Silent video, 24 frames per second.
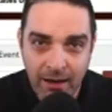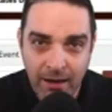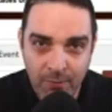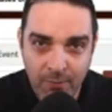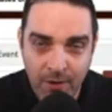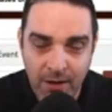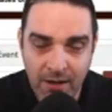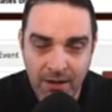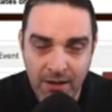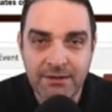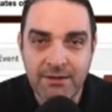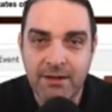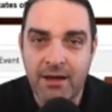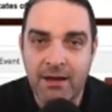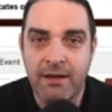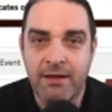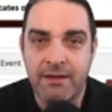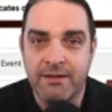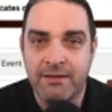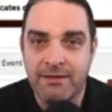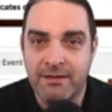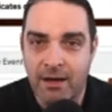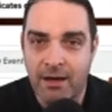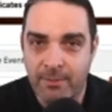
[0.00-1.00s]
want on
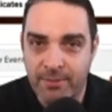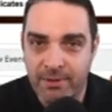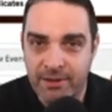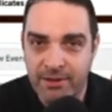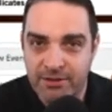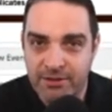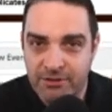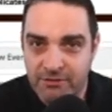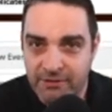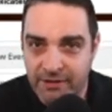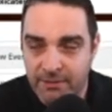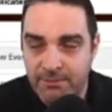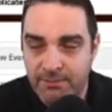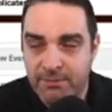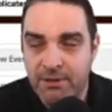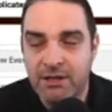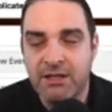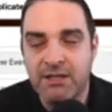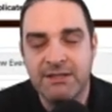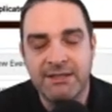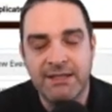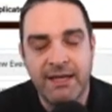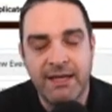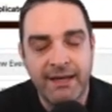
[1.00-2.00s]
the top of the screen,
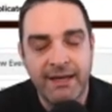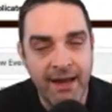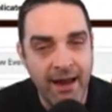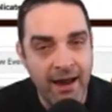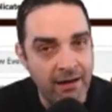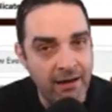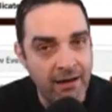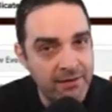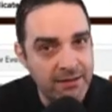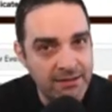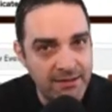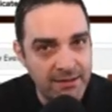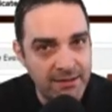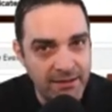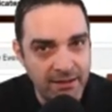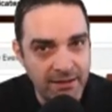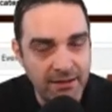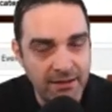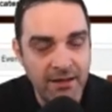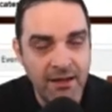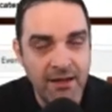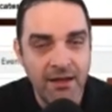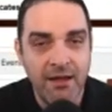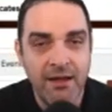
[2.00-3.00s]
because I guarantee